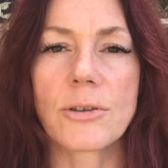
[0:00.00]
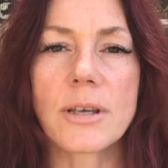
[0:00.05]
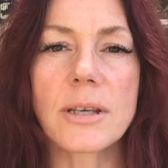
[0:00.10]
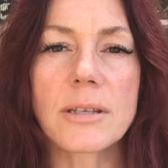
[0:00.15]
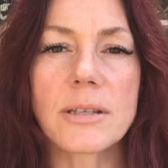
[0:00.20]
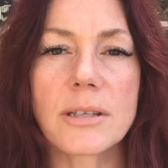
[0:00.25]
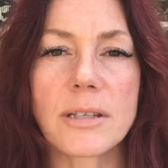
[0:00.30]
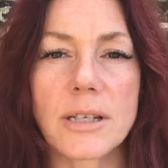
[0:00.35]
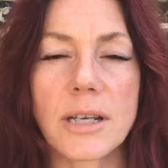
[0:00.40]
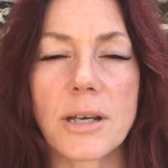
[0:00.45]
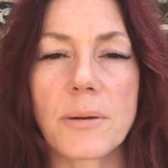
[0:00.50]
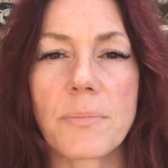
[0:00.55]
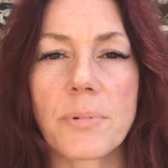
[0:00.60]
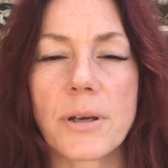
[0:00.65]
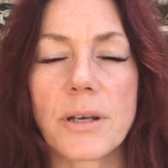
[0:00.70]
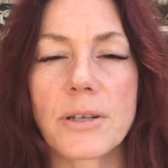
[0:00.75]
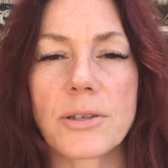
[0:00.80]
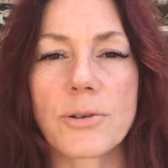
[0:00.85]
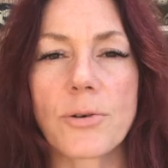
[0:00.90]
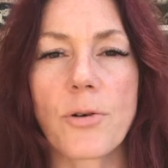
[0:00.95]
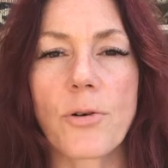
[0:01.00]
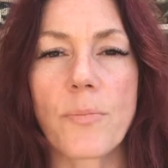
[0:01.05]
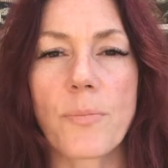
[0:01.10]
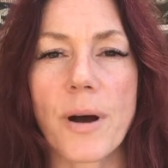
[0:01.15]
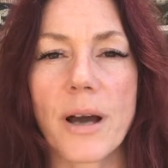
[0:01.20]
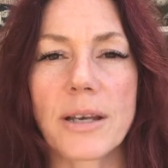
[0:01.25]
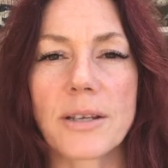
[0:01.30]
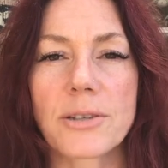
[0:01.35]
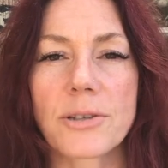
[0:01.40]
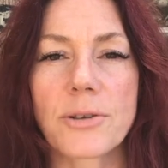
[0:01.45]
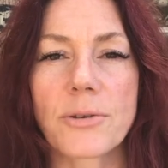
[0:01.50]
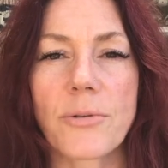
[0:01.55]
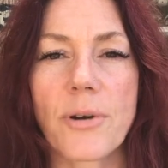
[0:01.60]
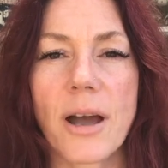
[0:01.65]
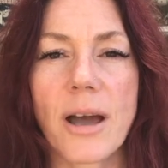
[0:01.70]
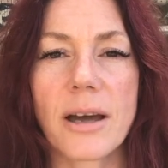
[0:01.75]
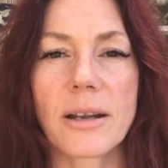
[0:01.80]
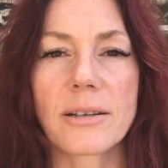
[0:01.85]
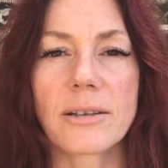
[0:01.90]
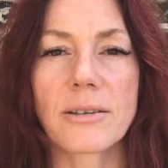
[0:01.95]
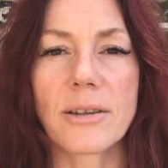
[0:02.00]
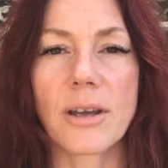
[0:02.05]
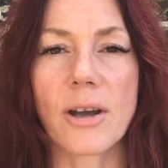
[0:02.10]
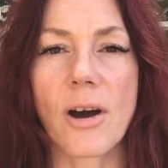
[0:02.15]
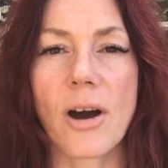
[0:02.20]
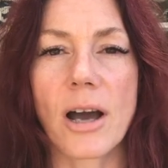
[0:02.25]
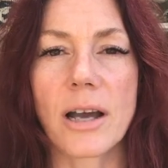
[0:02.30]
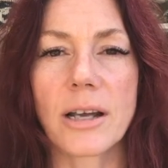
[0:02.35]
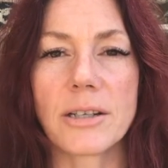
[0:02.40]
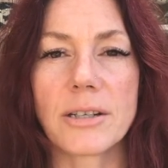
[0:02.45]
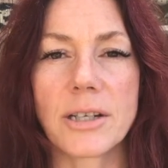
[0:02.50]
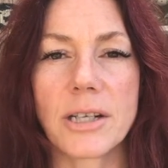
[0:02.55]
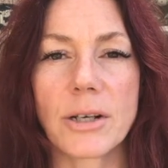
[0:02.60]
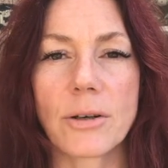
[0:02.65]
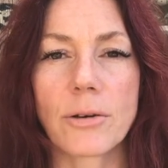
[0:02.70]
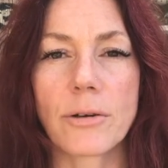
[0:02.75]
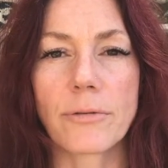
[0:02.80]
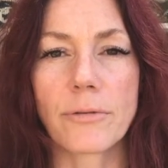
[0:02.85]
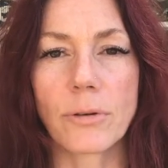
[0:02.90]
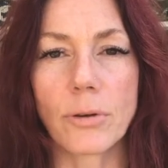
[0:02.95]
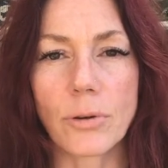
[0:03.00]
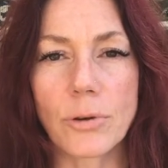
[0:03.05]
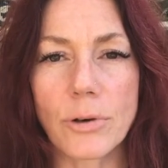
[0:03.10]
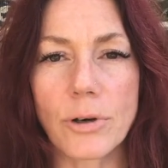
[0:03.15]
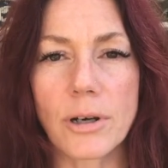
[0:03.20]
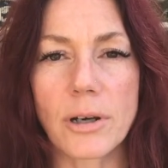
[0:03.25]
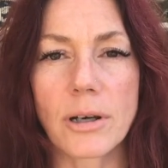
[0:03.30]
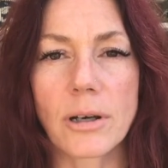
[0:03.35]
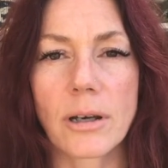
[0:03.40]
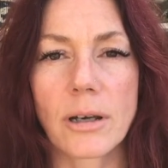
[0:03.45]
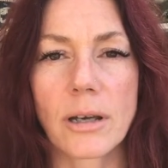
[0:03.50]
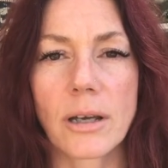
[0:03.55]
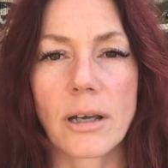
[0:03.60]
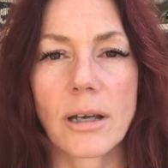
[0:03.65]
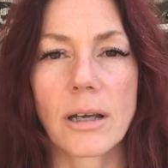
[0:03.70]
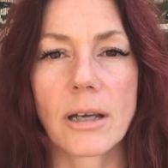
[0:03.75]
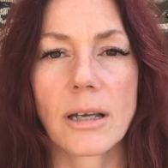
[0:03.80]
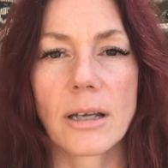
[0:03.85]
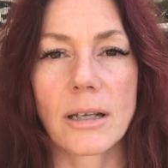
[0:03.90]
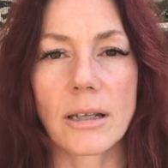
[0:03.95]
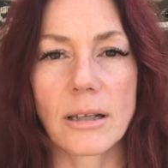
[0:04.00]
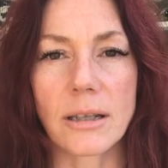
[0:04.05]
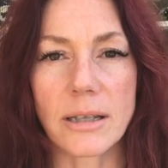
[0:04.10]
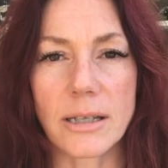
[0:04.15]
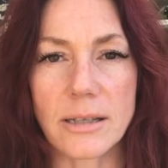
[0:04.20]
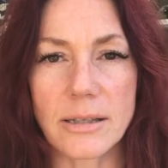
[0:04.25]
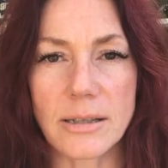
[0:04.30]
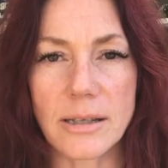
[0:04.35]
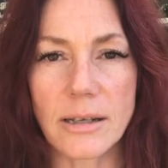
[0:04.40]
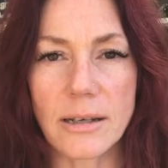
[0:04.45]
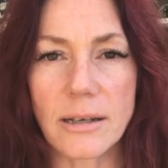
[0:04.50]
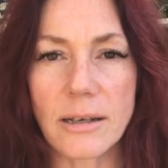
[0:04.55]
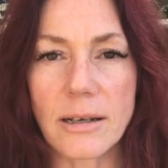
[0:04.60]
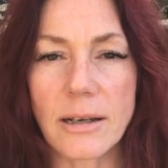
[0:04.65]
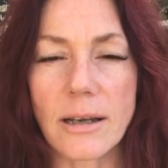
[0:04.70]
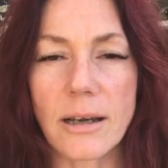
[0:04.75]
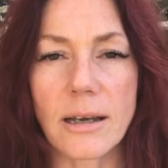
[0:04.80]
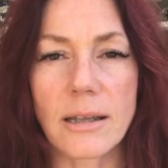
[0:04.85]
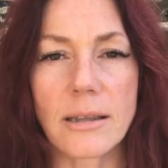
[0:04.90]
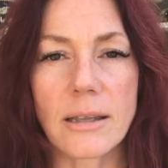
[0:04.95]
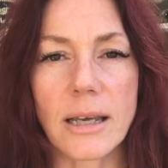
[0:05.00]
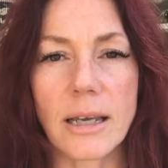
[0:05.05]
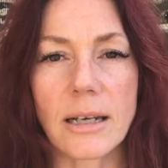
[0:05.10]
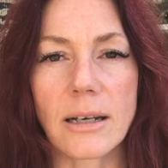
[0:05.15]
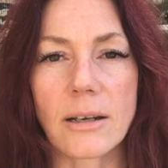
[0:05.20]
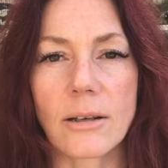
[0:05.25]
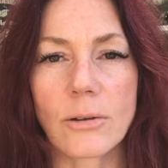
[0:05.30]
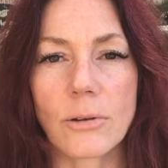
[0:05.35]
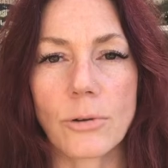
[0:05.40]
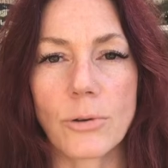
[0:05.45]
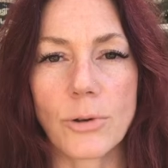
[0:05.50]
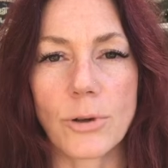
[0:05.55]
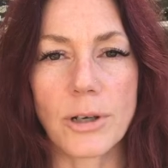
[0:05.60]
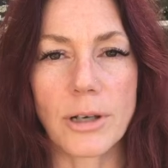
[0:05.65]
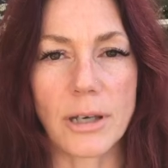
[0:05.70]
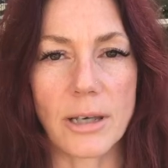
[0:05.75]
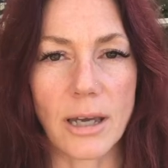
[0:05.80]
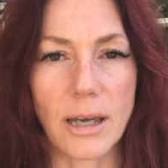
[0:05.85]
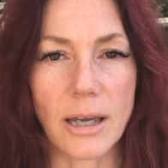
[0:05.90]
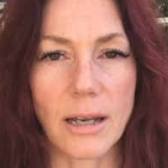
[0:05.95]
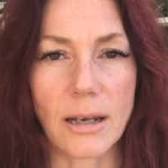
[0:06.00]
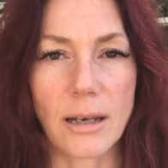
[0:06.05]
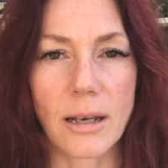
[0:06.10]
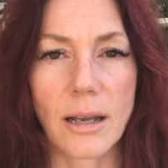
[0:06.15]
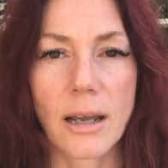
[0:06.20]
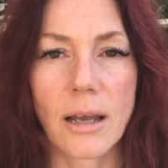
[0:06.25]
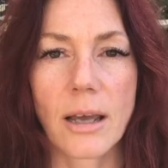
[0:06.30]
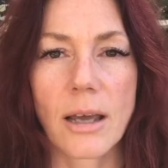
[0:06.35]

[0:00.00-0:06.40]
this tip is all based around the idea of look, listen, and then look again.